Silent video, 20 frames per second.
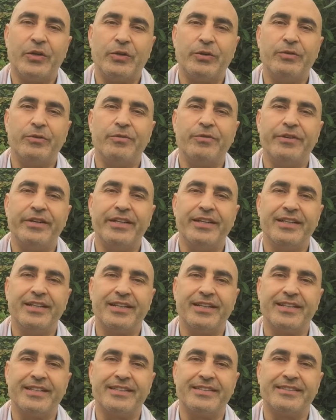you
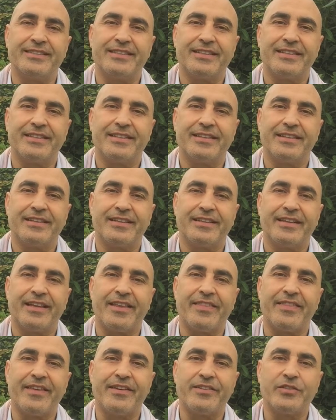realize
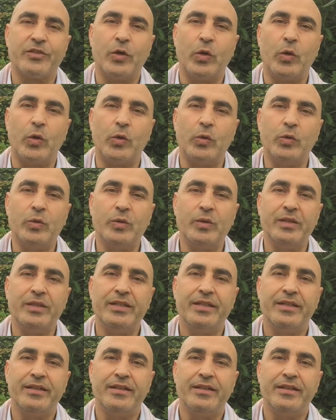that there's a whole